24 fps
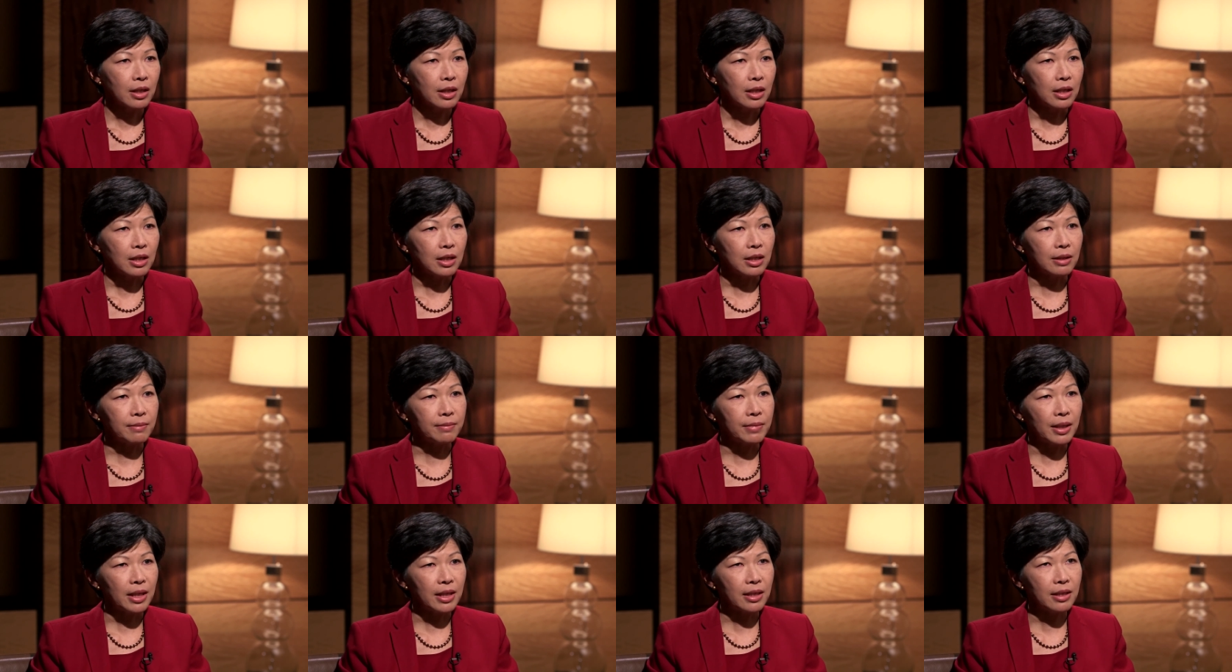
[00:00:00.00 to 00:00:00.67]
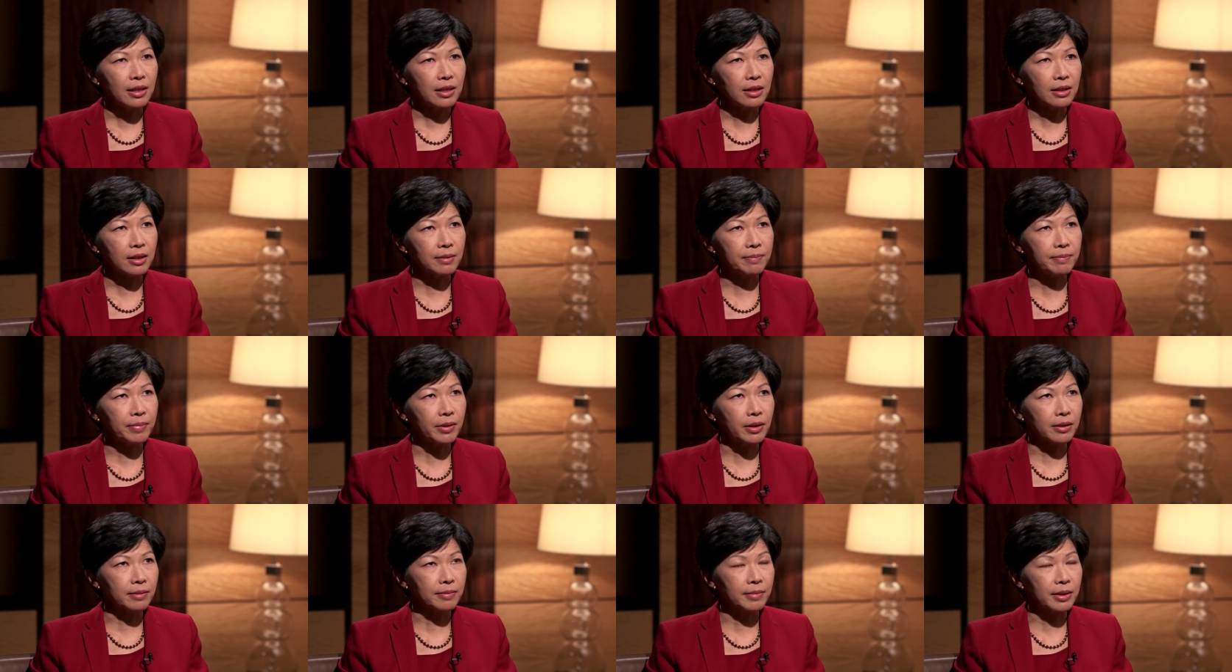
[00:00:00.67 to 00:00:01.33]
um, I think the
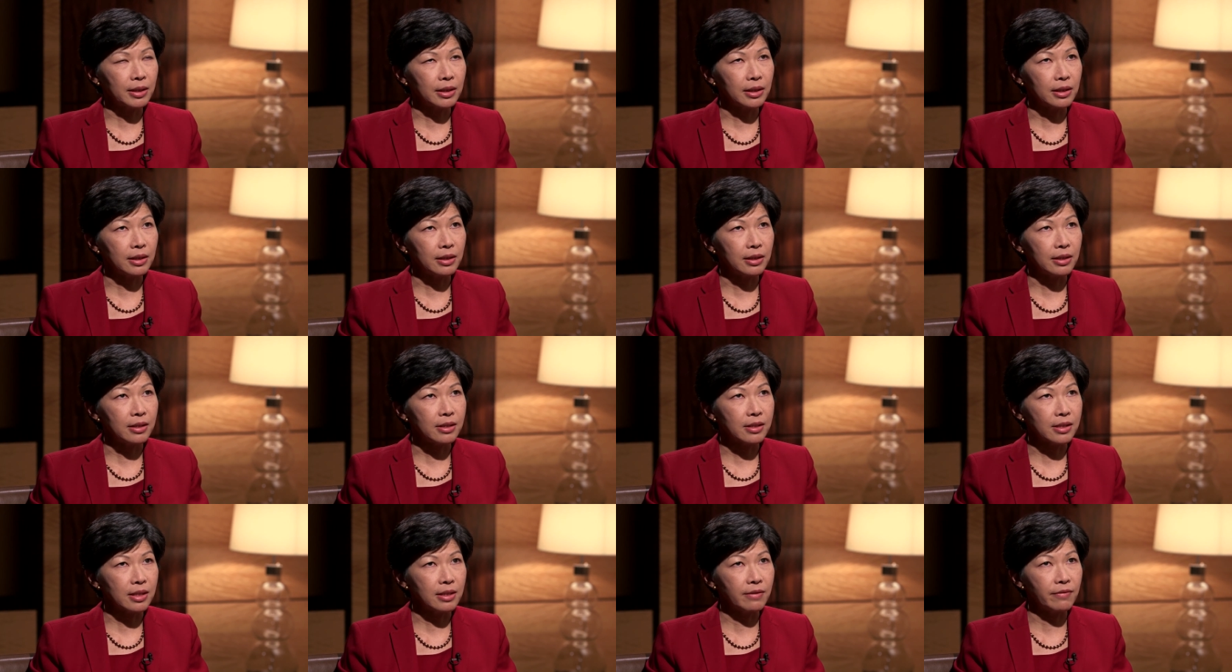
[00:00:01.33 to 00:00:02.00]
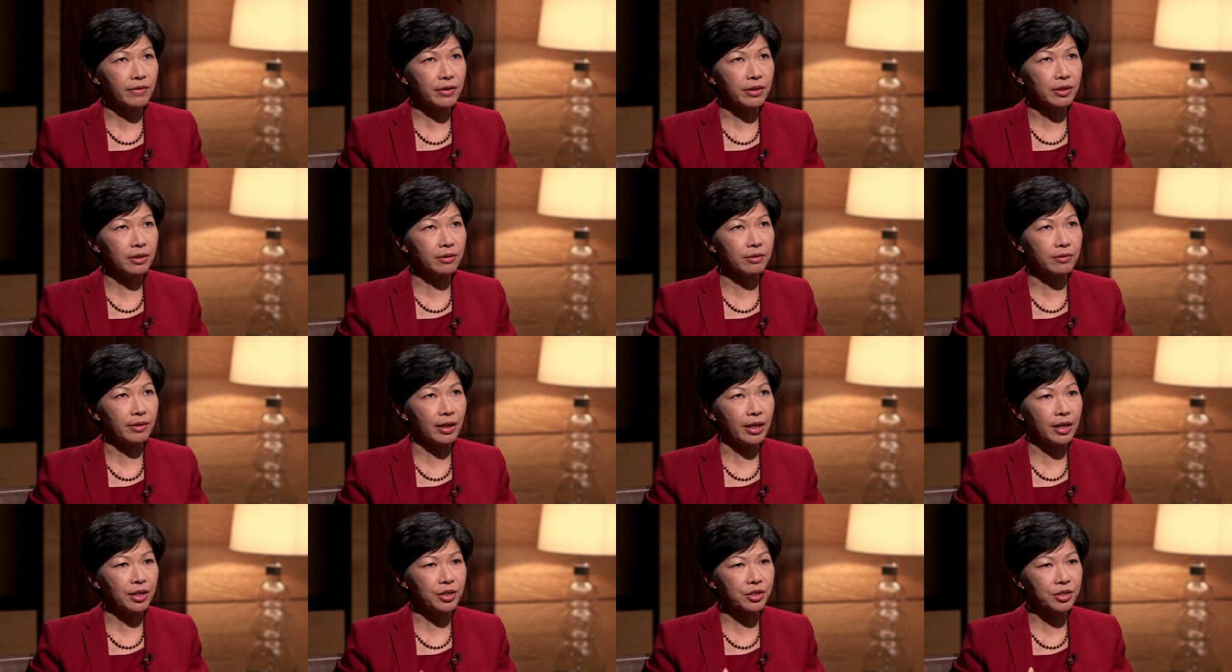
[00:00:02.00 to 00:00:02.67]
bottom line is even
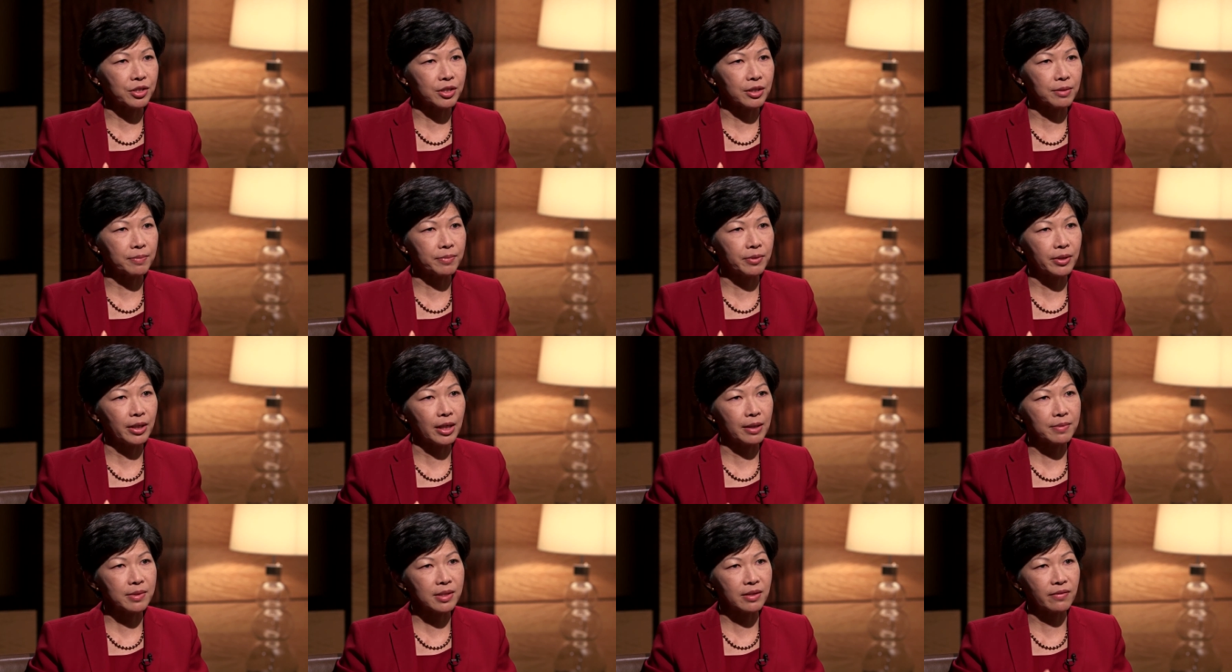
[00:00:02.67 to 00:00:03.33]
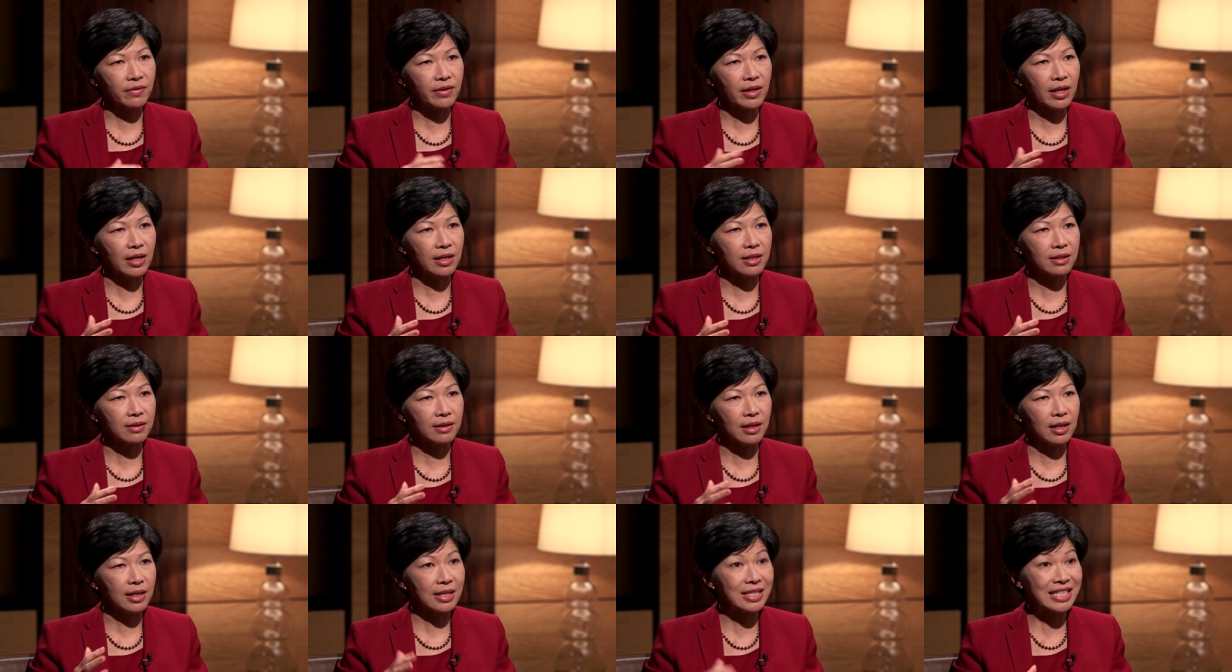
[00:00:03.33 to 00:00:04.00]
though Asia perhaps
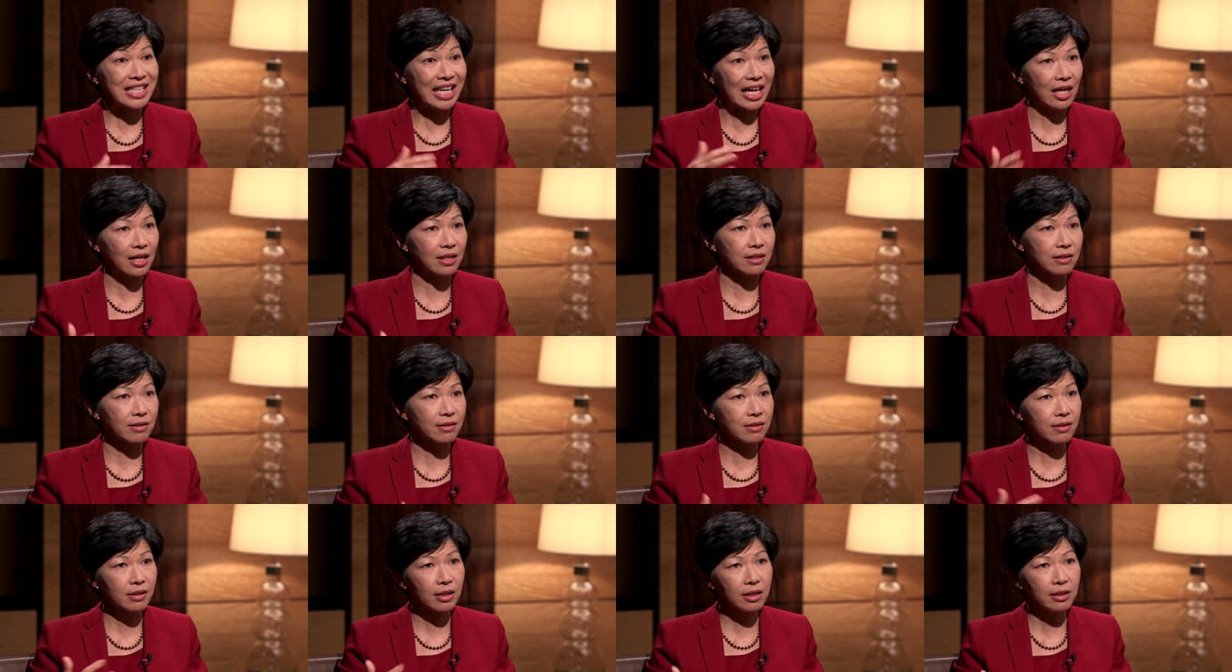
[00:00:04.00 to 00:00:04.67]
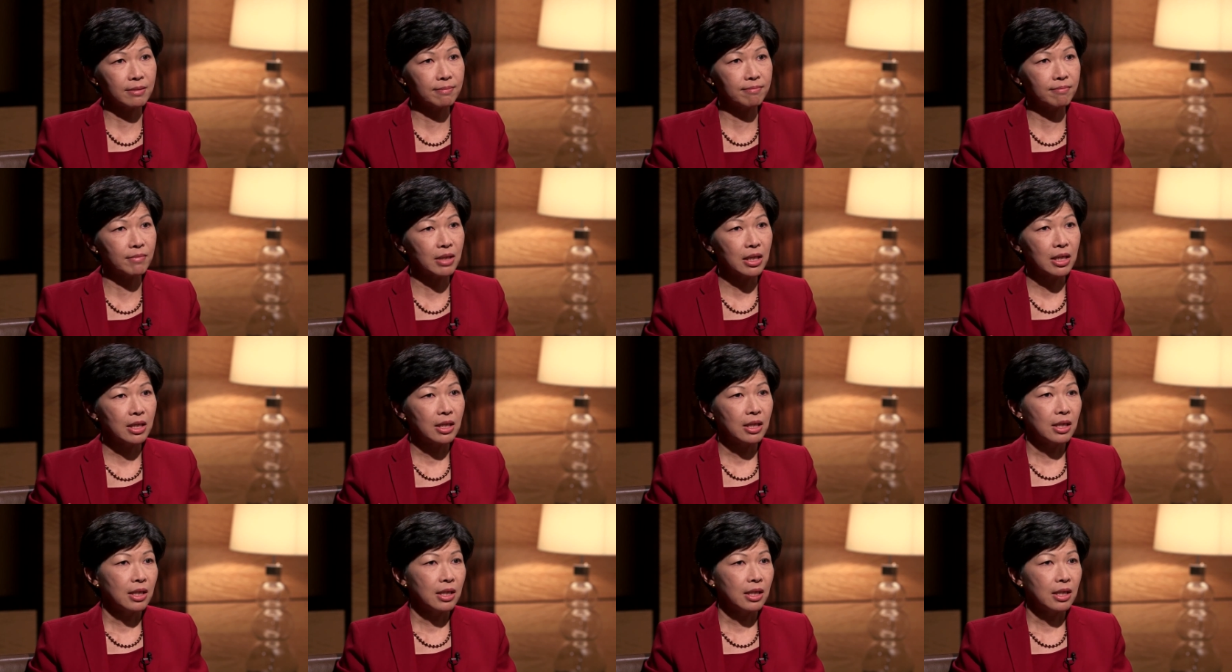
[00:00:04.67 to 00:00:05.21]
had, has had some